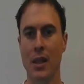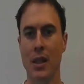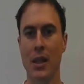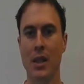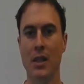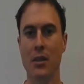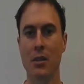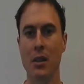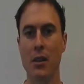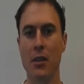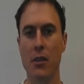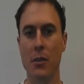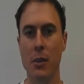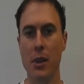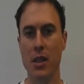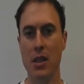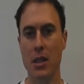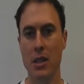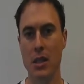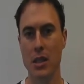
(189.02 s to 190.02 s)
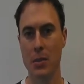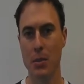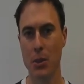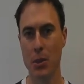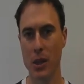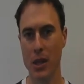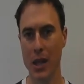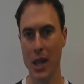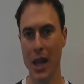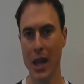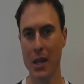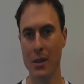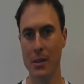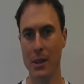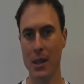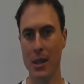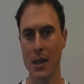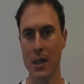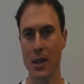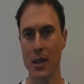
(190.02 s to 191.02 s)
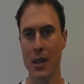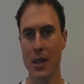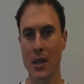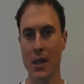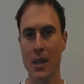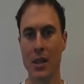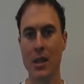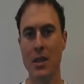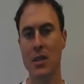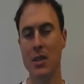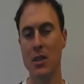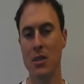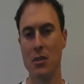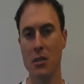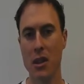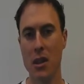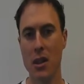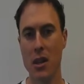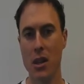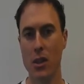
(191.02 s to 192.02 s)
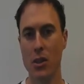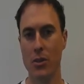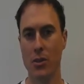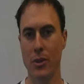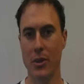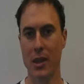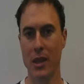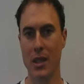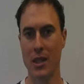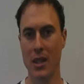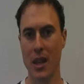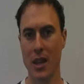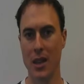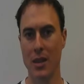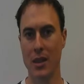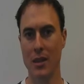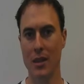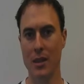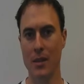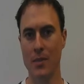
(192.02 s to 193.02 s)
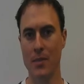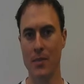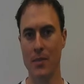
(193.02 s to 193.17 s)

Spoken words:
In the Reformation Sport Academy, there's 3 goals with each athlete.